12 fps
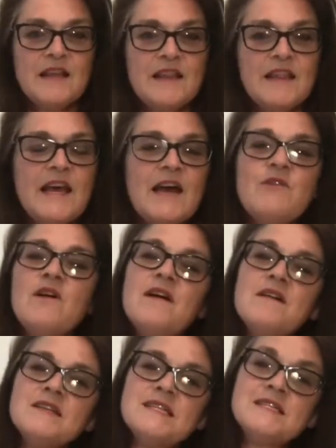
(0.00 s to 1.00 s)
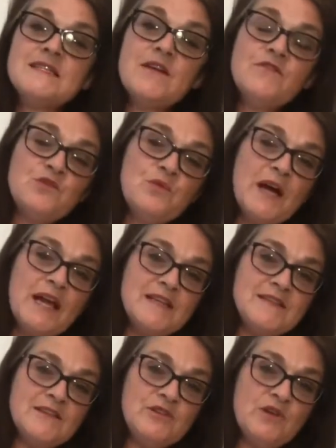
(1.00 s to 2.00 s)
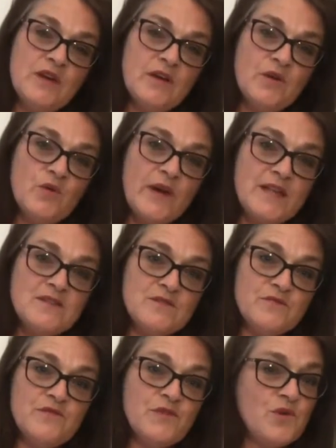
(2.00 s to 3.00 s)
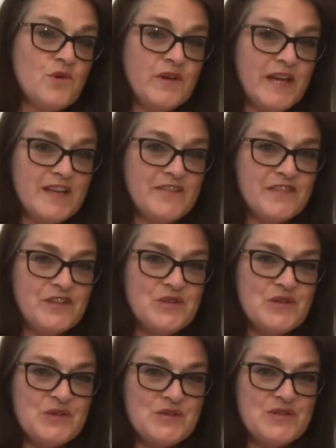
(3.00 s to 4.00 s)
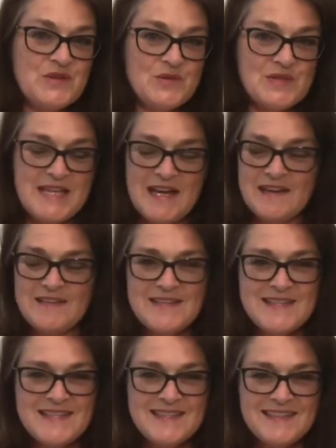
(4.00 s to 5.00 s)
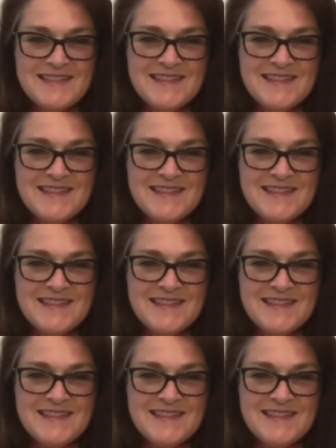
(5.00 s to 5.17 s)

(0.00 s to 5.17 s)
There are several ways that you can create some flooring for your doll's house.